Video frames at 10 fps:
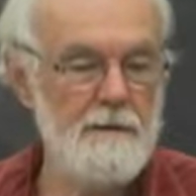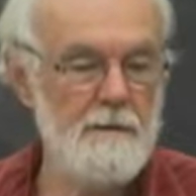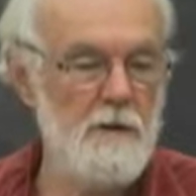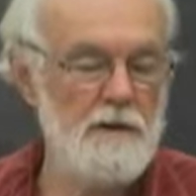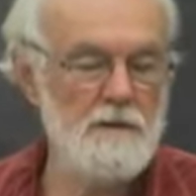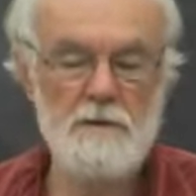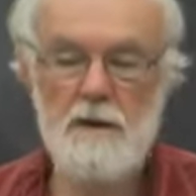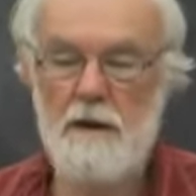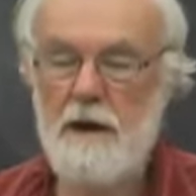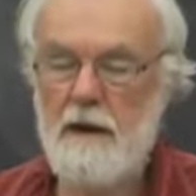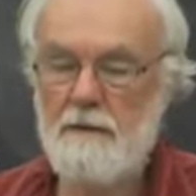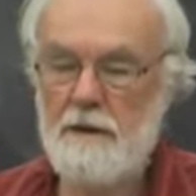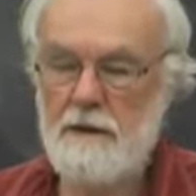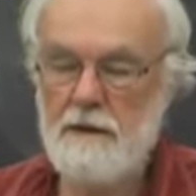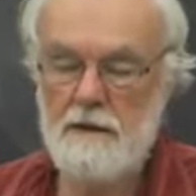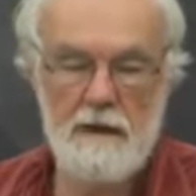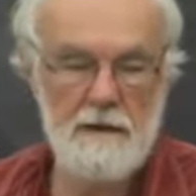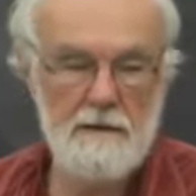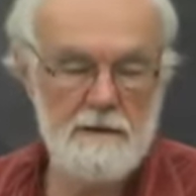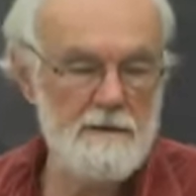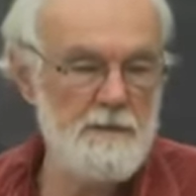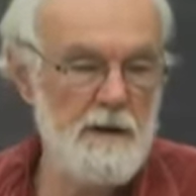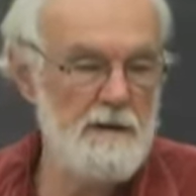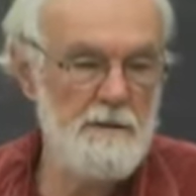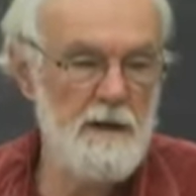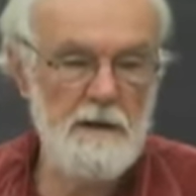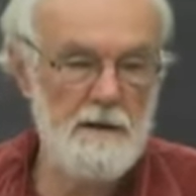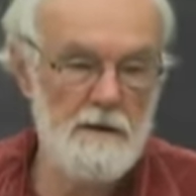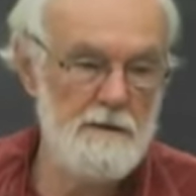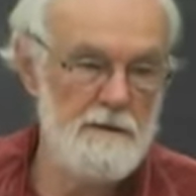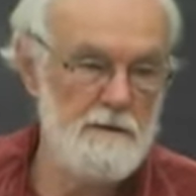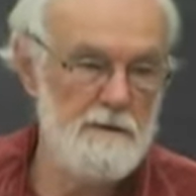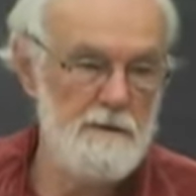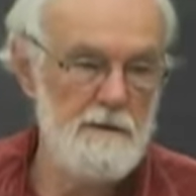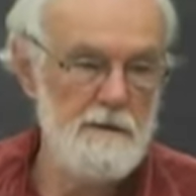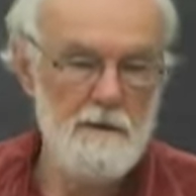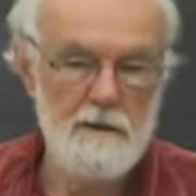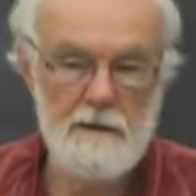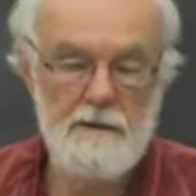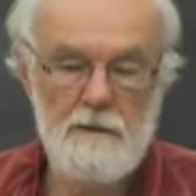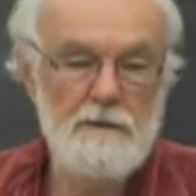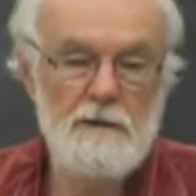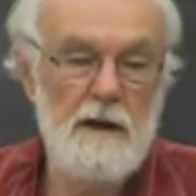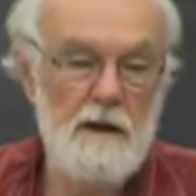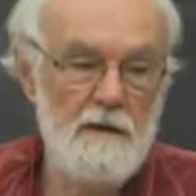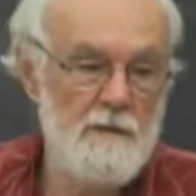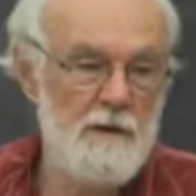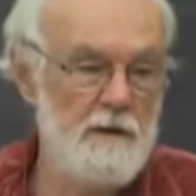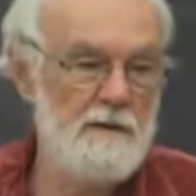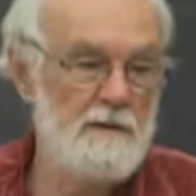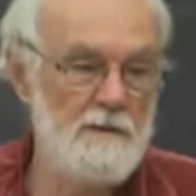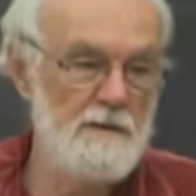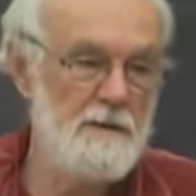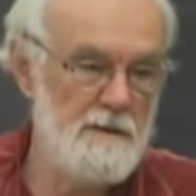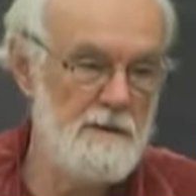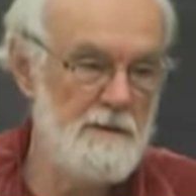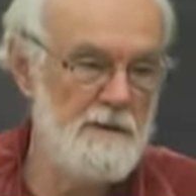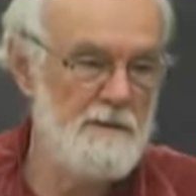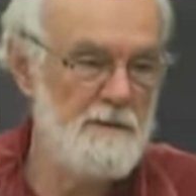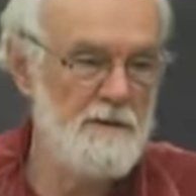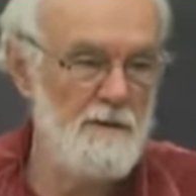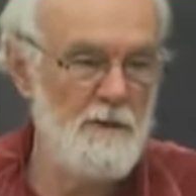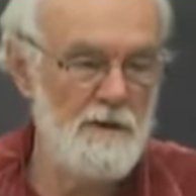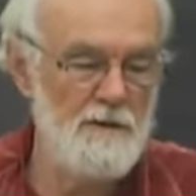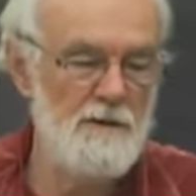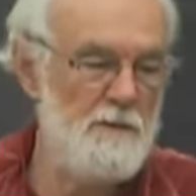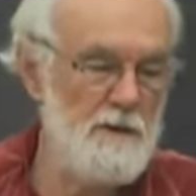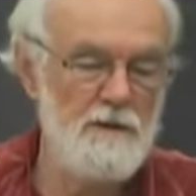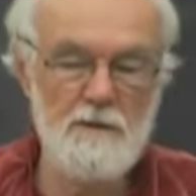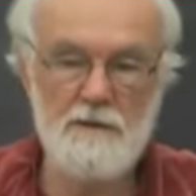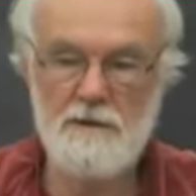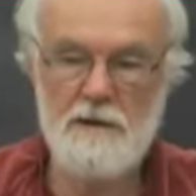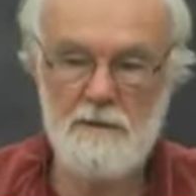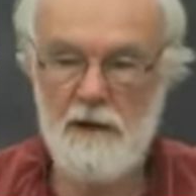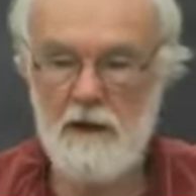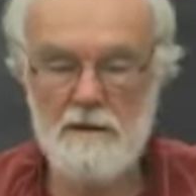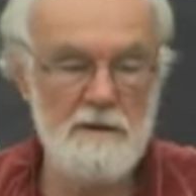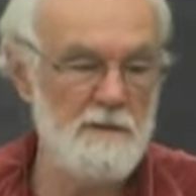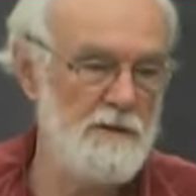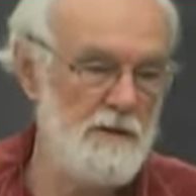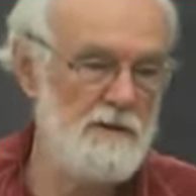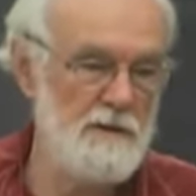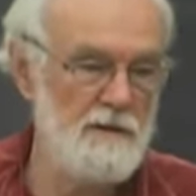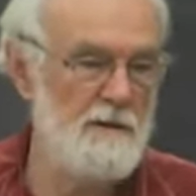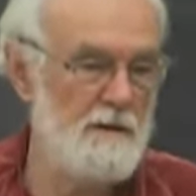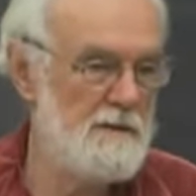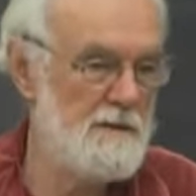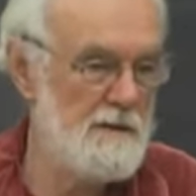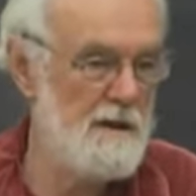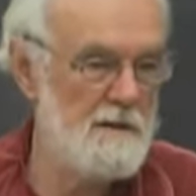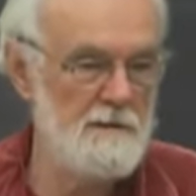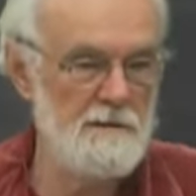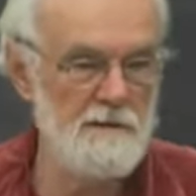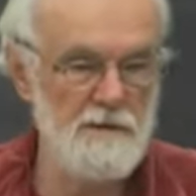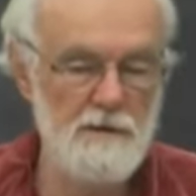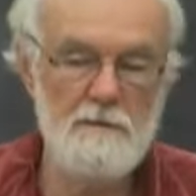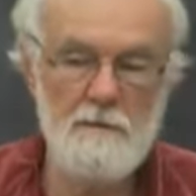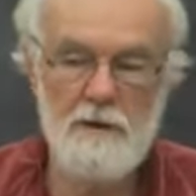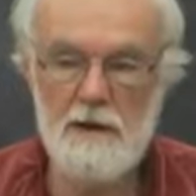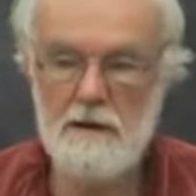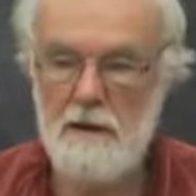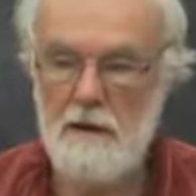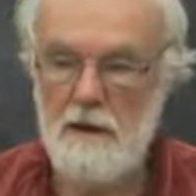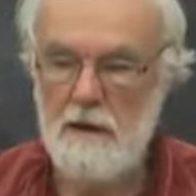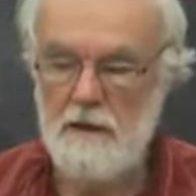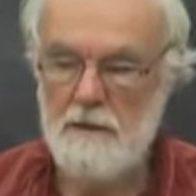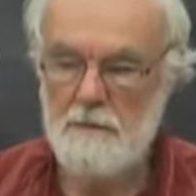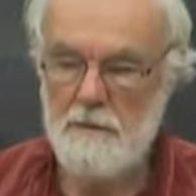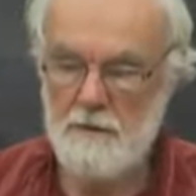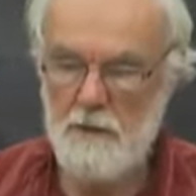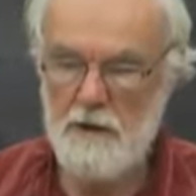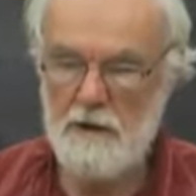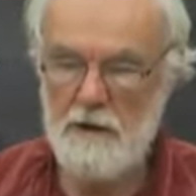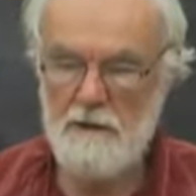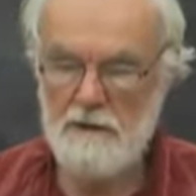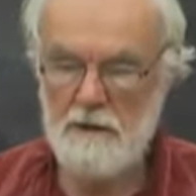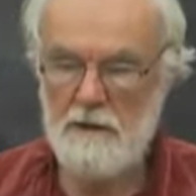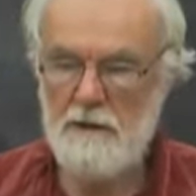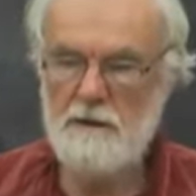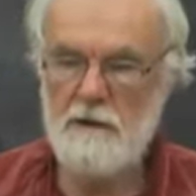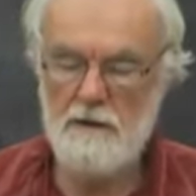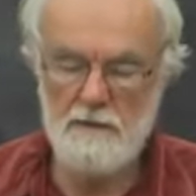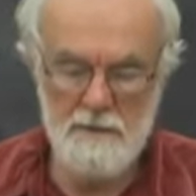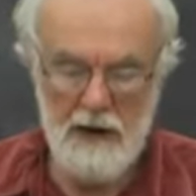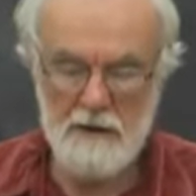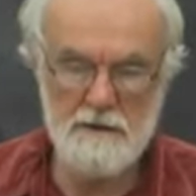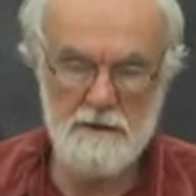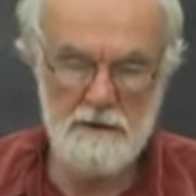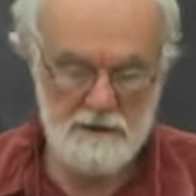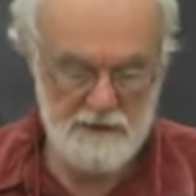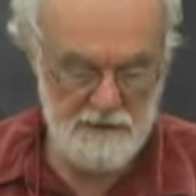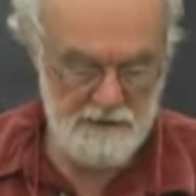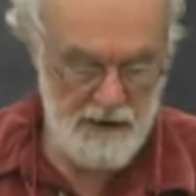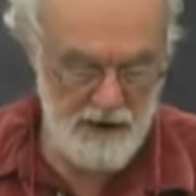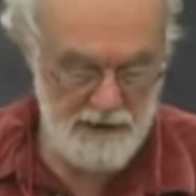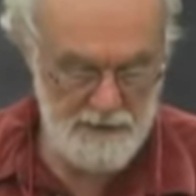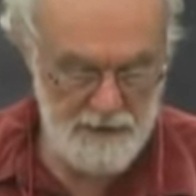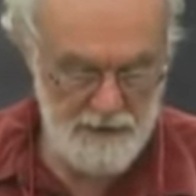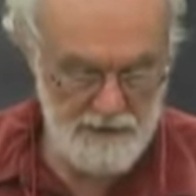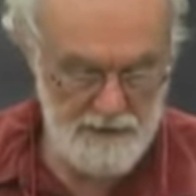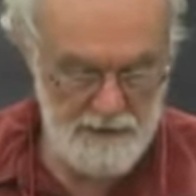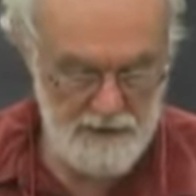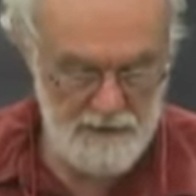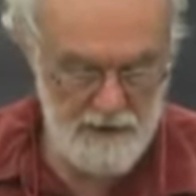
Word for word: the workers would not have any anything to spend their money on and they would all starve because there was not, I mean, we're assuming, of course, that somebody out there is producing things that they can consume. But the, the point here is that these are imbalances that arise because of the